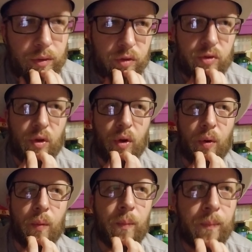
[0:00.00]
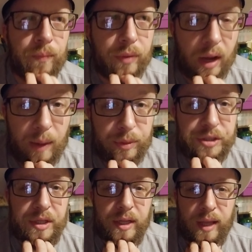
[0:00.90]
So I
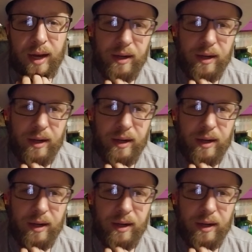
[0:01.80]
appreciated that.